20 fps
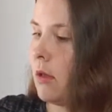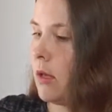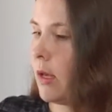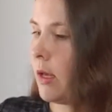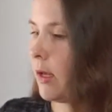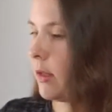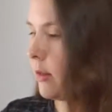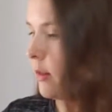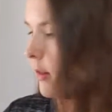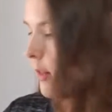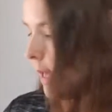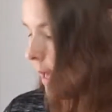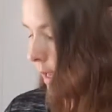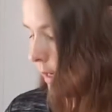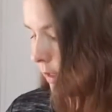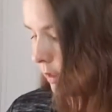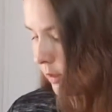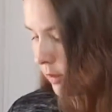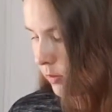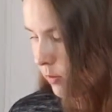And that
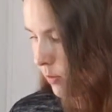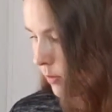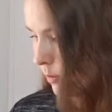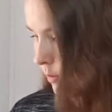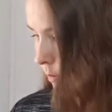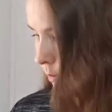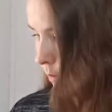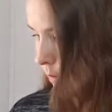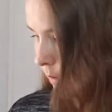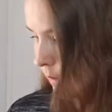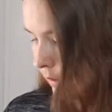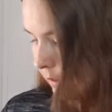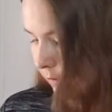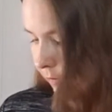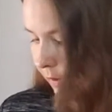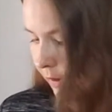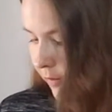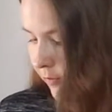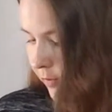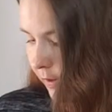is, let's see
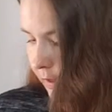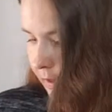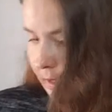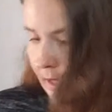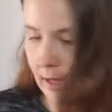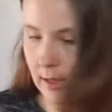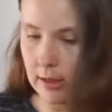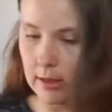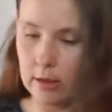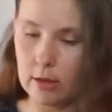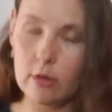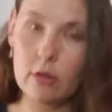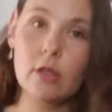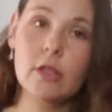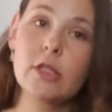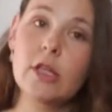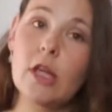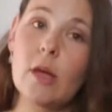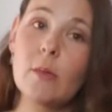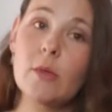if I can find that in here and I'll
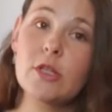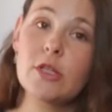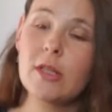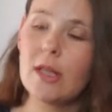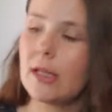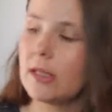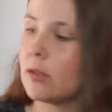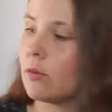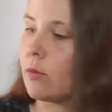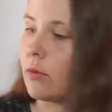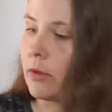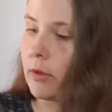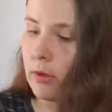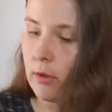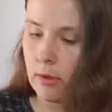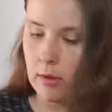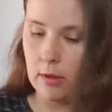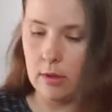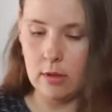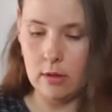tell you how much that's
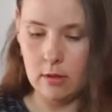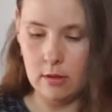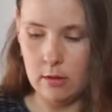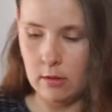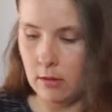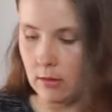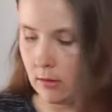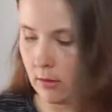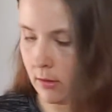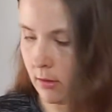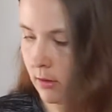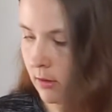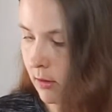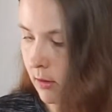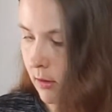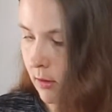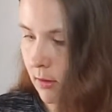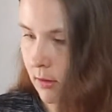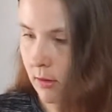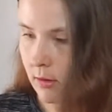worth.
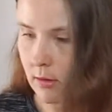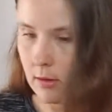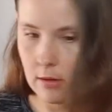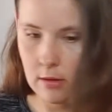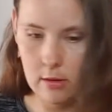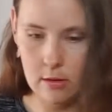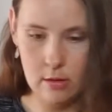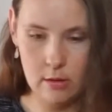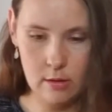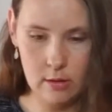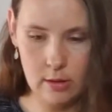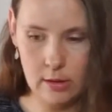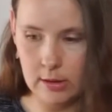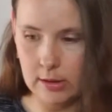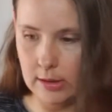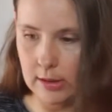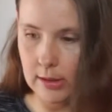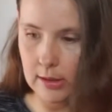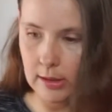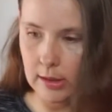
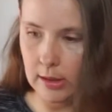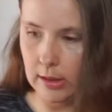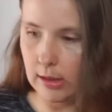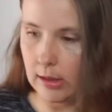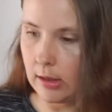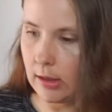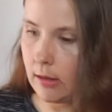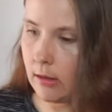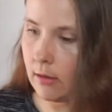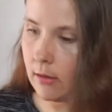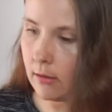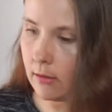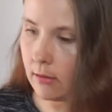Let's see.